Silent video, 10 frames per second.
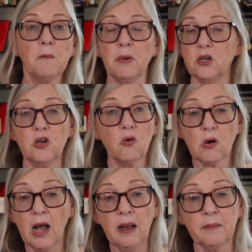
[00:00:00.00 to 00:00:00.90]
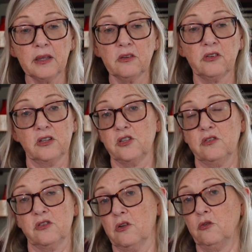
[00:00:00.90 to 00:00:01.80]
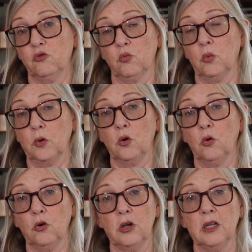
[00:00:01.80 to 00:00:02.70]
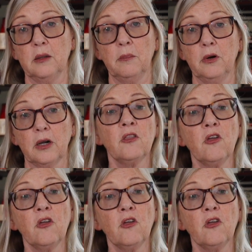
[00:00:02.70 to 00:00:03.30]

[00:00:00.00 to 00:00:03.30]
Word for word: but no comments such as those were recorded in the book.